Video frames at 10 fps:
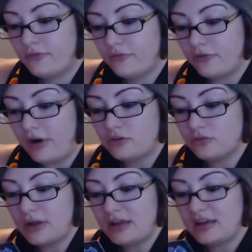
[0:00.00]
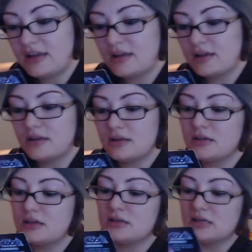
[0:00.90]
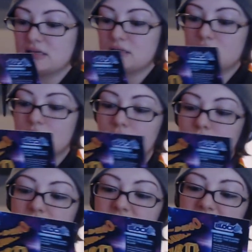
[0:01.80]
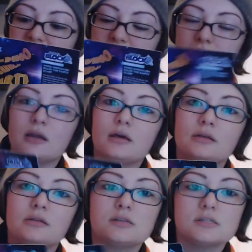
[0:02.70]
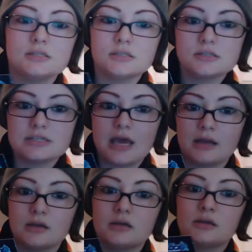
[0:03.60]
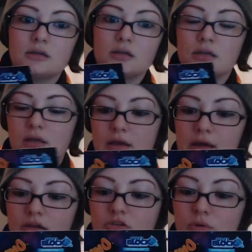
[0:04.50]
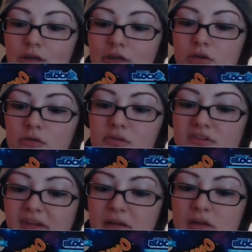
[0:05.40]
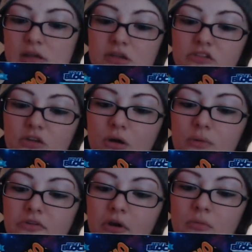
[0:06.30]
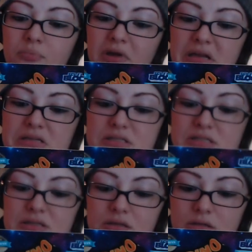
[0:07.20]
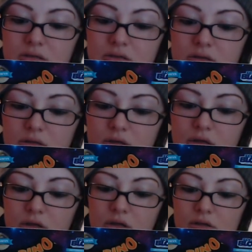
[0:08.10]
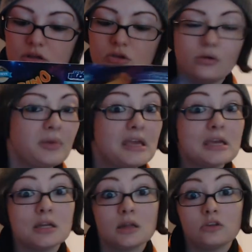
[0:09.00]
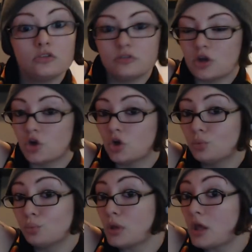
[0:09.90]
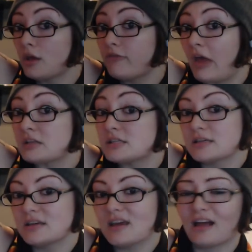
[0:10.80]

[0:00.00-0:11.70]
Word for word: Frederick Eden or Eden. Gotta gotta do hickey over the second E. Star Wars art print. European illustrator. Fancy.